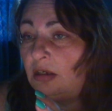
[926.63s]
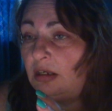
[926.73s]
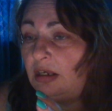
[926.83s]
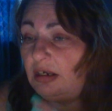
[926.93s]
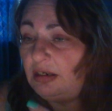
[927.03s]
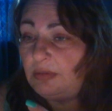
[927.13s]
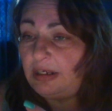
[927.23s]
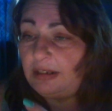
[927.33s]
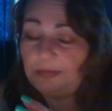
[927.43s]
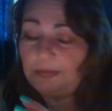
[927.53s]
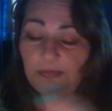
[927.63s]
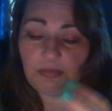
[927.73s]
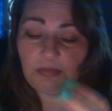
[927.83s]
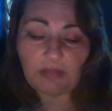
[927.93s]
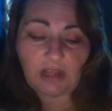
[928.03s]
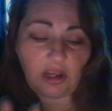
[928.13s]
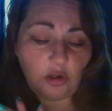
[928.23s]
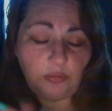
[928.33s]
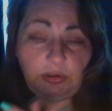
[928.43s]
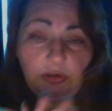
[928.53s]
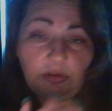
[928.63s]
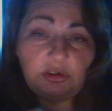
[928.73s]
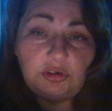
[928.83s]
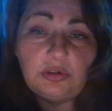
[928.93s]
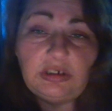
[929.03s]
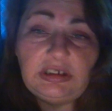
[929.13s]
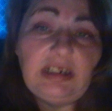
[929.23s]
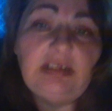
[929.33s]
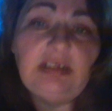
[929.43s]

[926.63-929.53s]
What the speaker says: Anyway, I hope you enjoyed today's